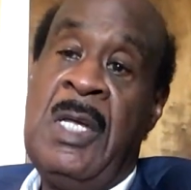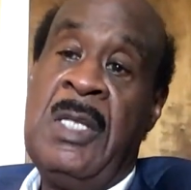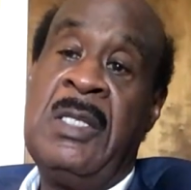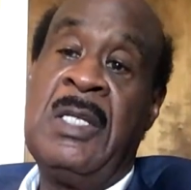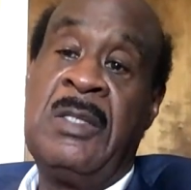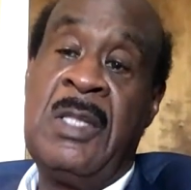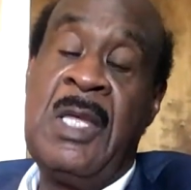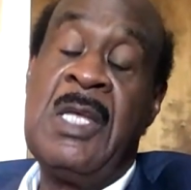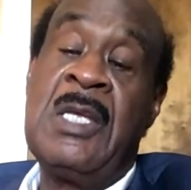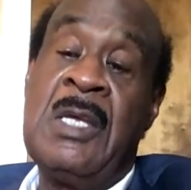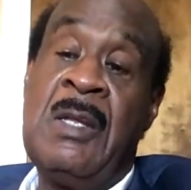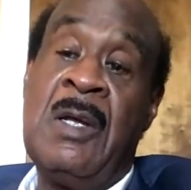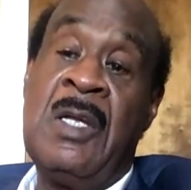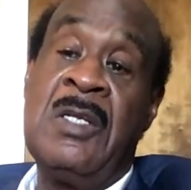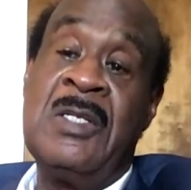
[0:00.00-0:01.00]
that they
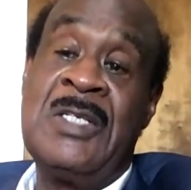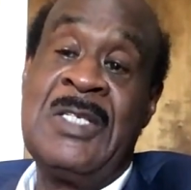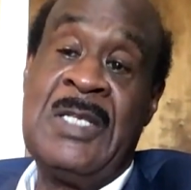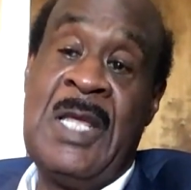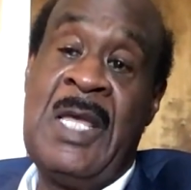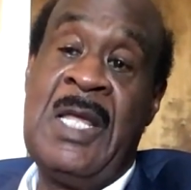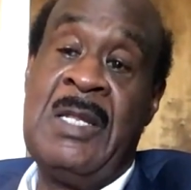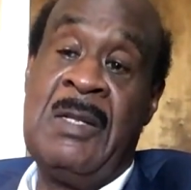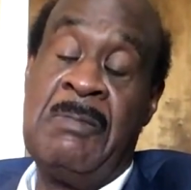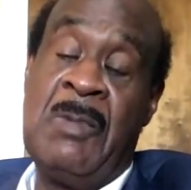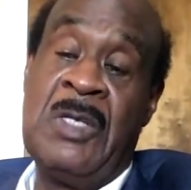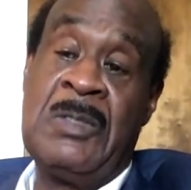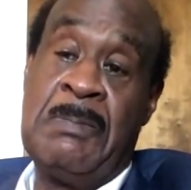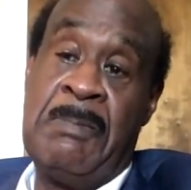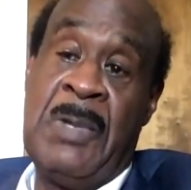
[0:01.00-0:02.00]
can understand it
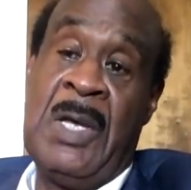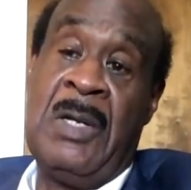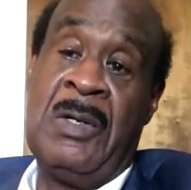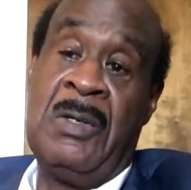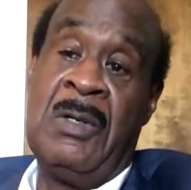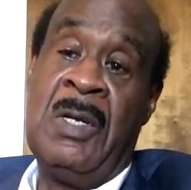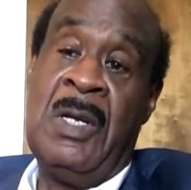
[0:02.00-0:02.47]
much better.